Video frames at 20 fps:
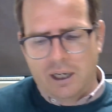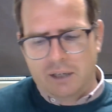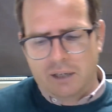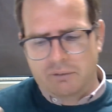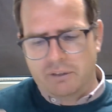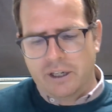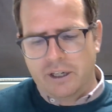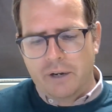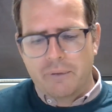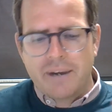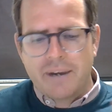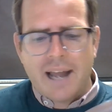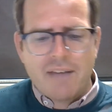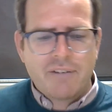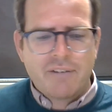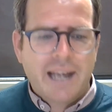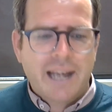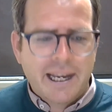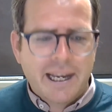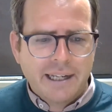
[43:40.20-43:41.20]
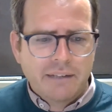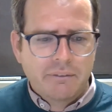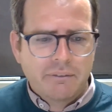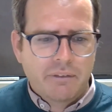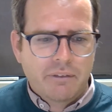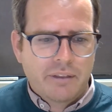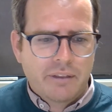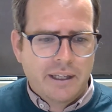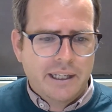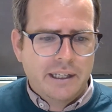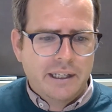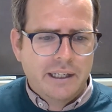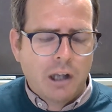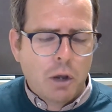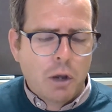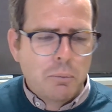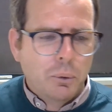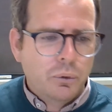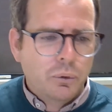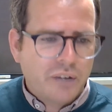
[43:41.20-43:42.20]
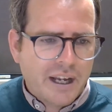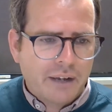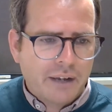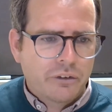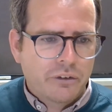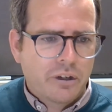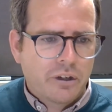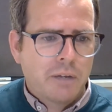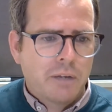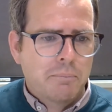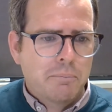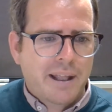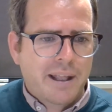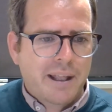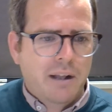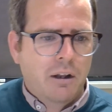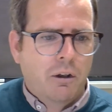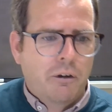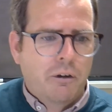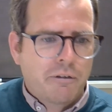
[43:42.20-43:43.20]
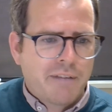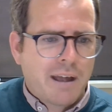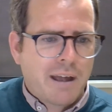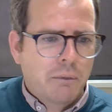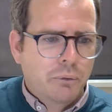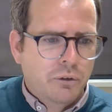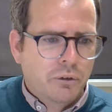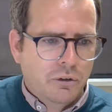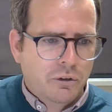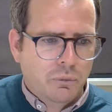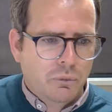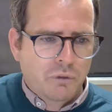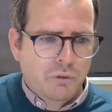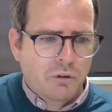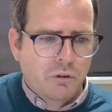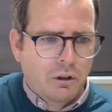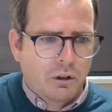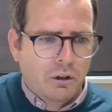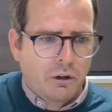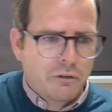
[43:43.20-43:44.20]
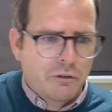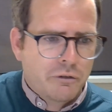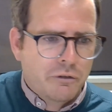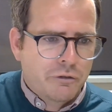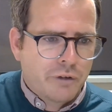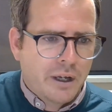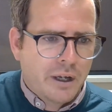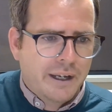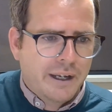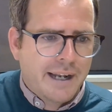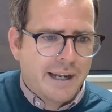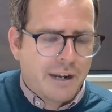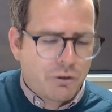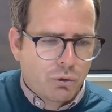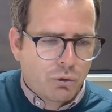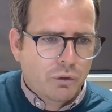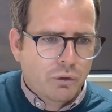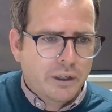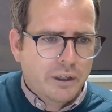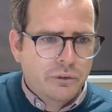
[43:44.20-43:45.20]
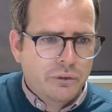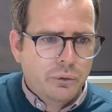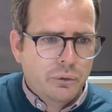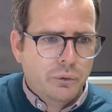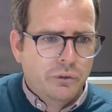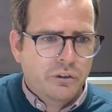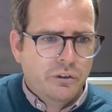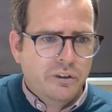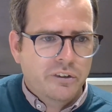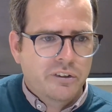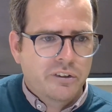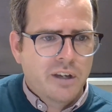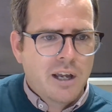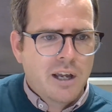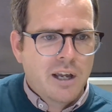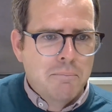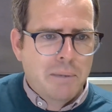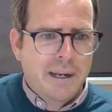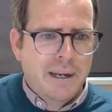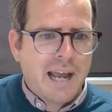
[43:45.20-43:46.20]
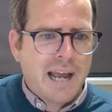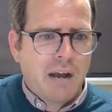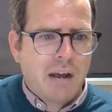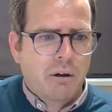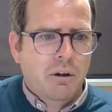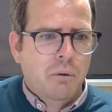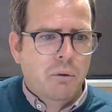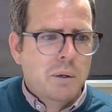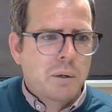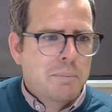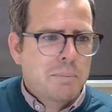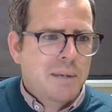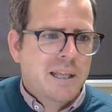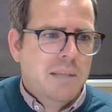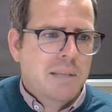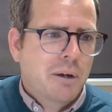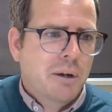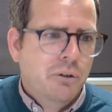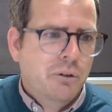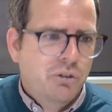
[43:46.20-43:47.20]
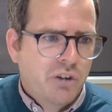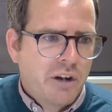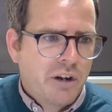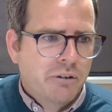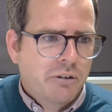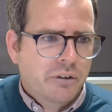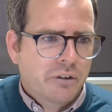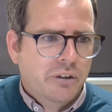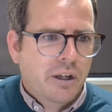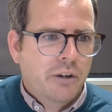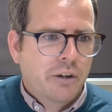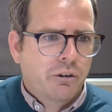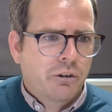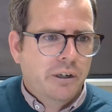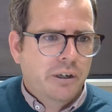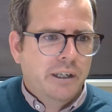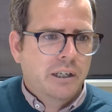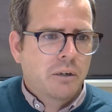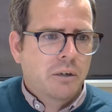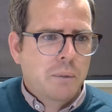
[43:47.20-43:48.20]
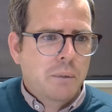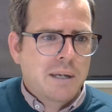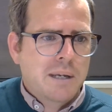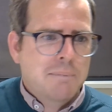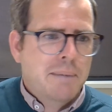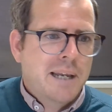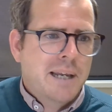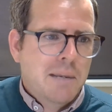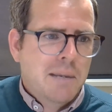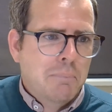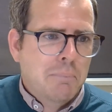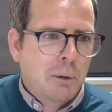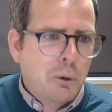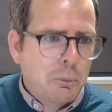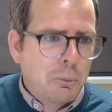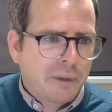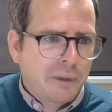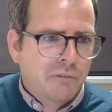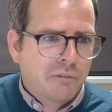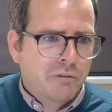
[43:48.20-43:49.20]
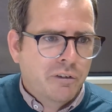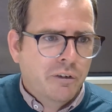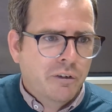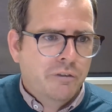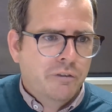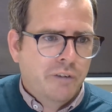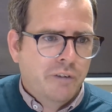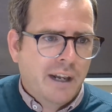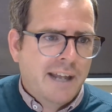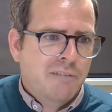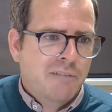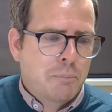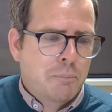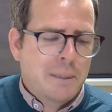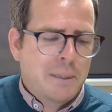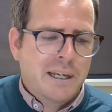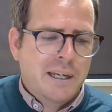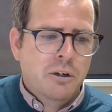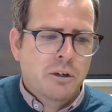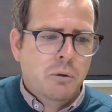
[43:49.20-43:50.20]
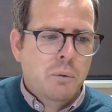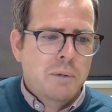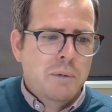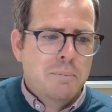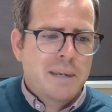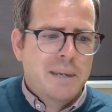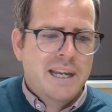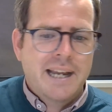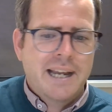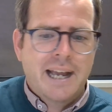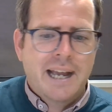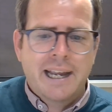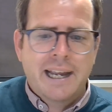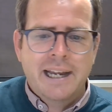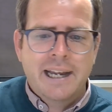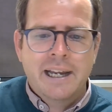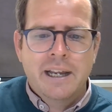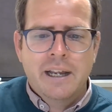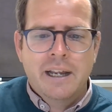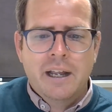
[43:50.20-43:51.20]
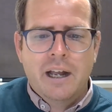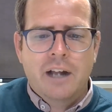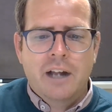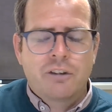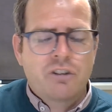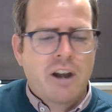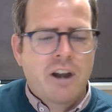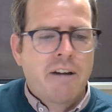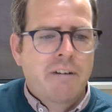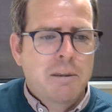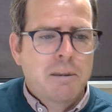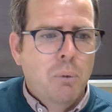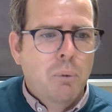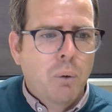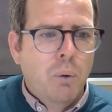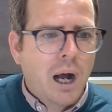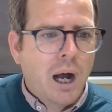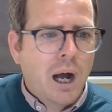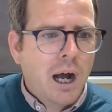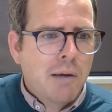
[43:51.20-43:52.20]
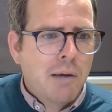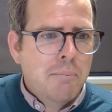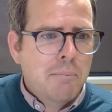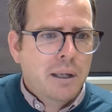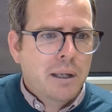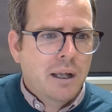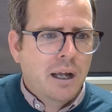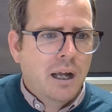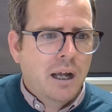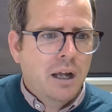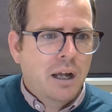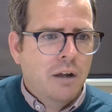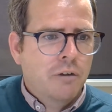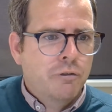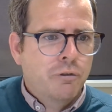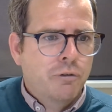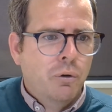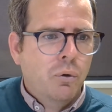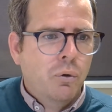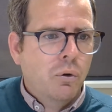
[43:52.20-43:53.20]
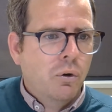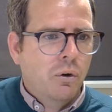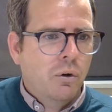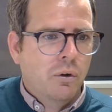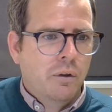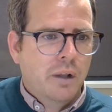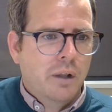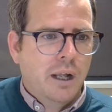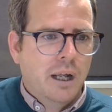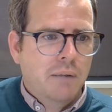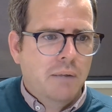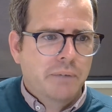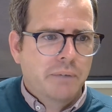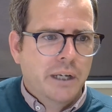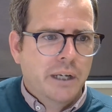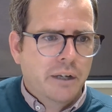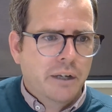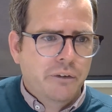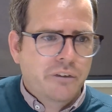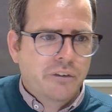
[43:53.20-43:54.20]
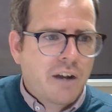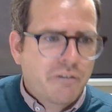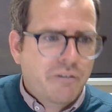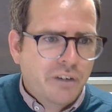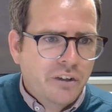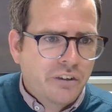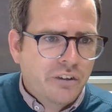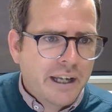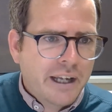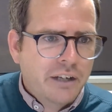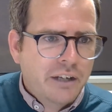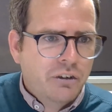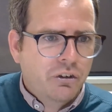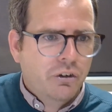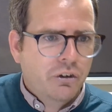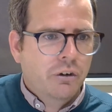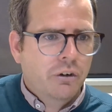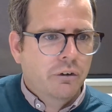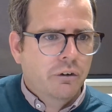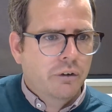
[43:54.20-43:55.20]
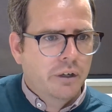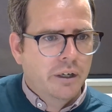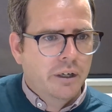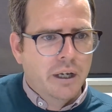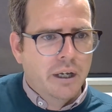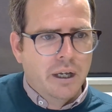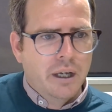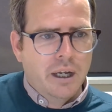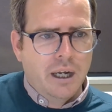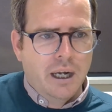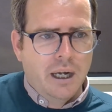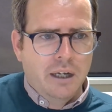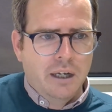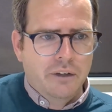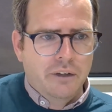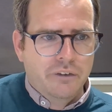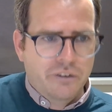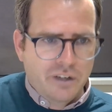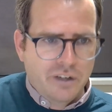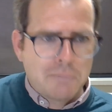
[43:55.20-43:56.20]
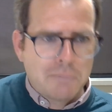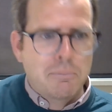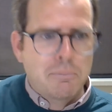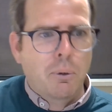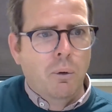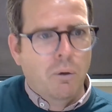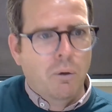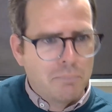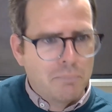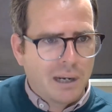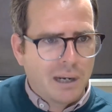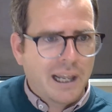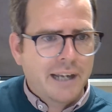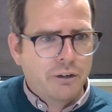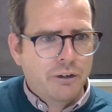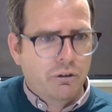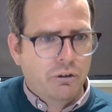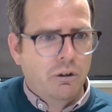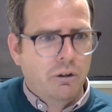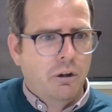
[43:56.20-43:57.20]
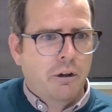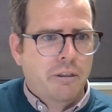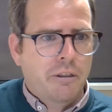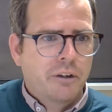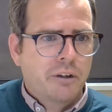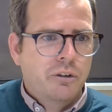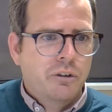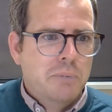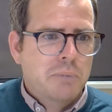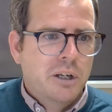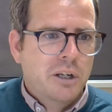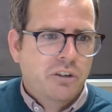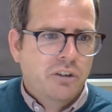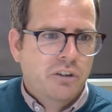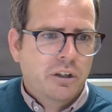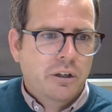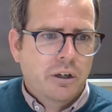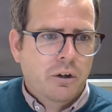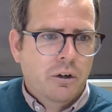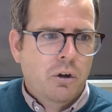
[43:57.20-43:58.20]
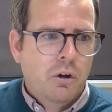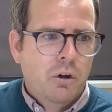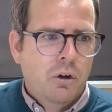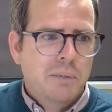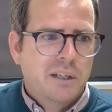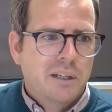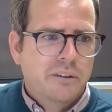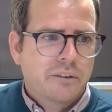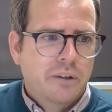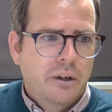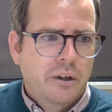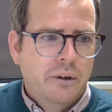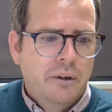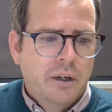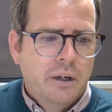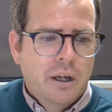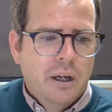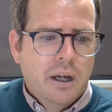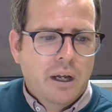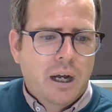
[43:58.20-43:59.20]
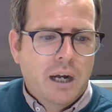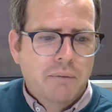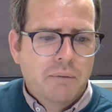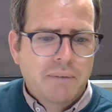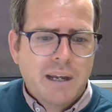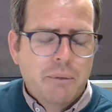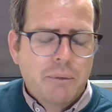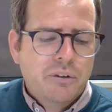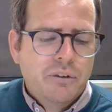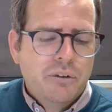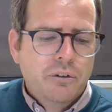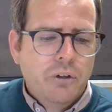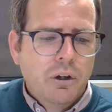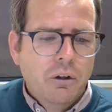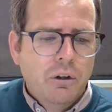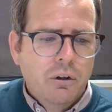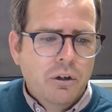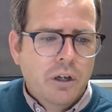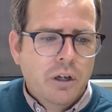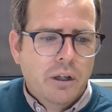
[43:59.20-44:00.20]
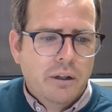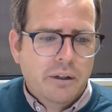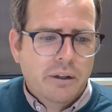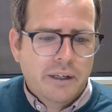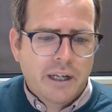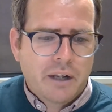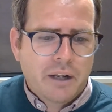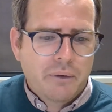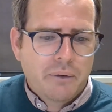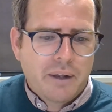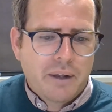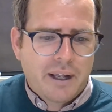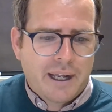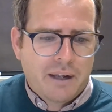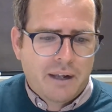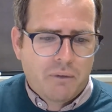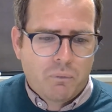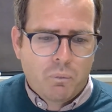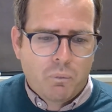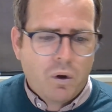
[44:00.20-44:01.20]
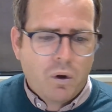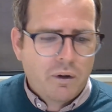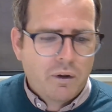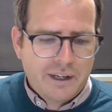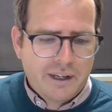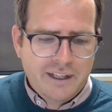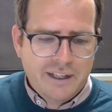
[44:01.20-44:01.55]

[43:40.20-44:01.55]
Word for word: uh, you know, navigate the global downturn. But that, a lot of that was because we've got a lot of uh, natural resources. But now, could we be the most generous country? And could we be a blueprint for philanthropy? Could we be a, a charitable hub uh, for, um, you know, Southeast Asia and uh, Singapore and Malaysia and all of those emerging economies? So, um, yeah, we have just got to look at you know at what